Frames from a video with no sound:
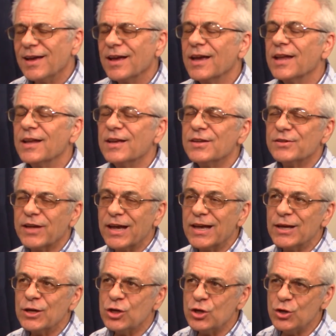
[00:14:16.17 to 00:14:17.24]
It is
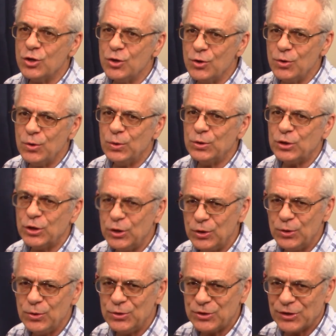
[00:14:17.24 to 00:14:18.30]
a huge,
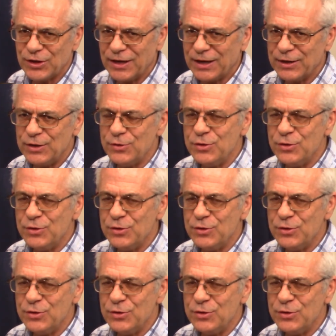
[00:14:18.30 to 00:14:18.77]
huge thing.